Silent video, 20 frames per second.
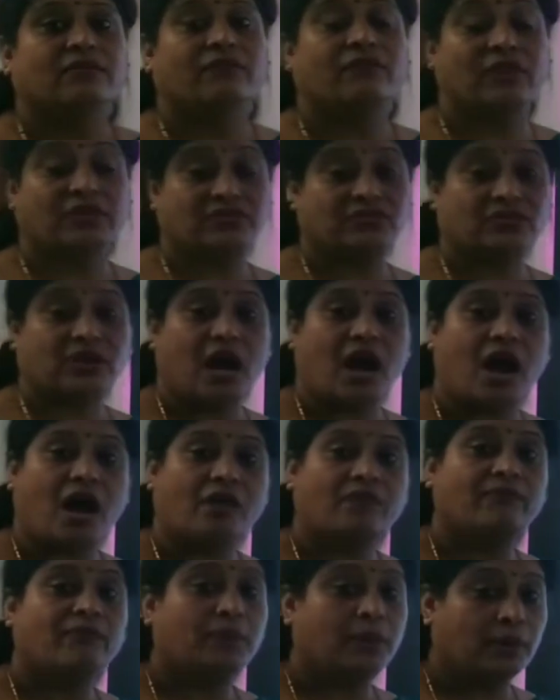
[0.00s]
which
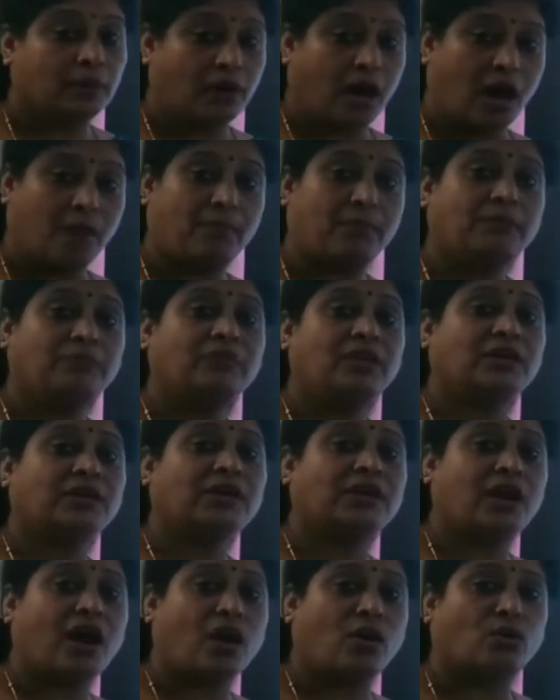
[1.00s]
are above the
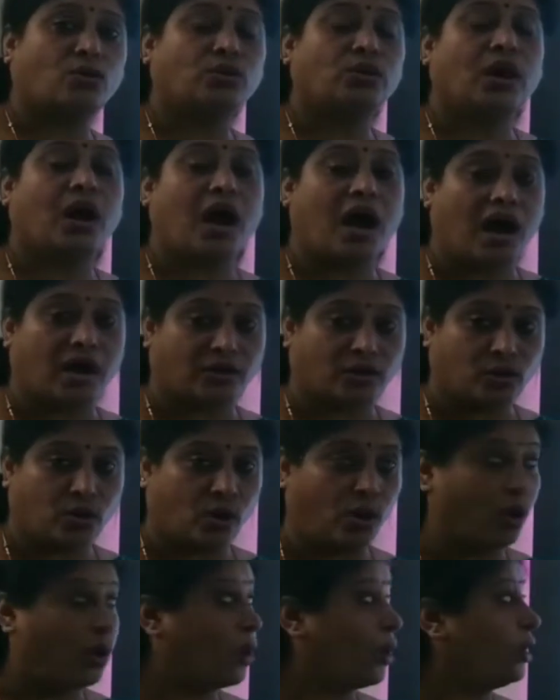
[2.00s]
ground are
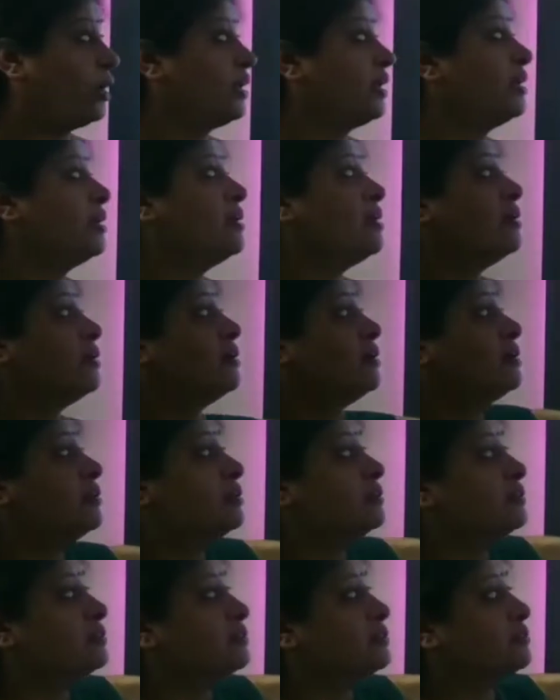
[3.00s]
called
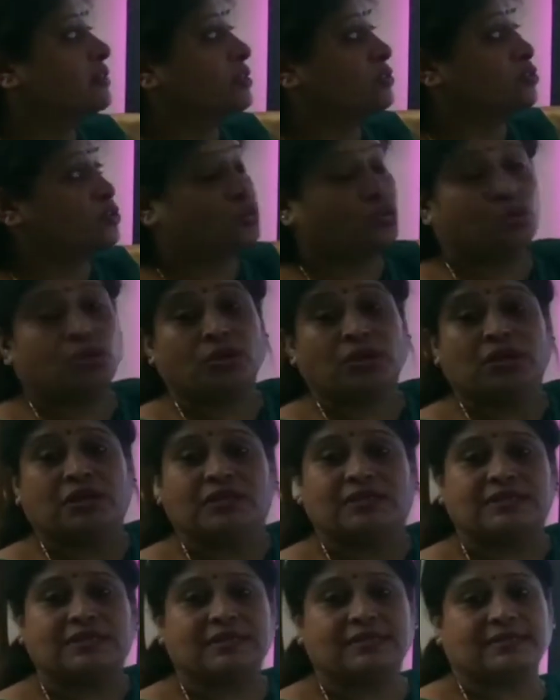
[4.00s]
the shoot
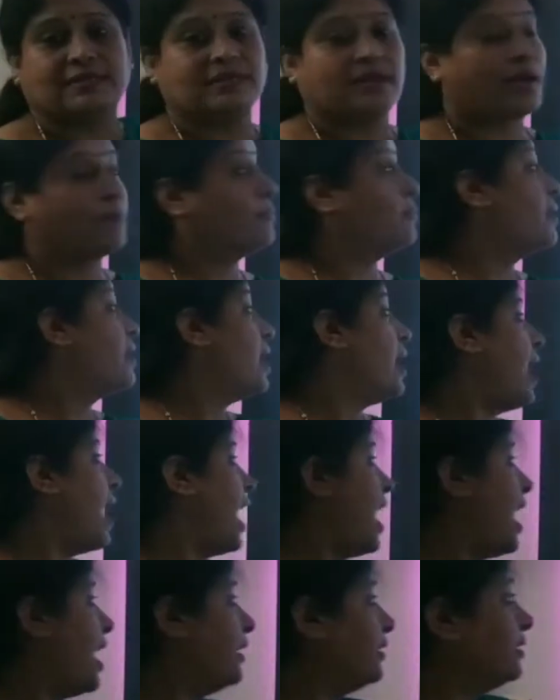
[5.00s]
system,
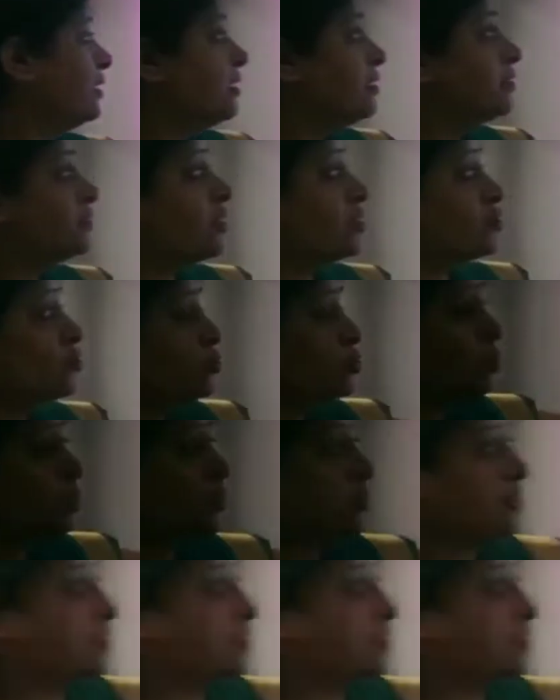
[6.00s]
and the shoot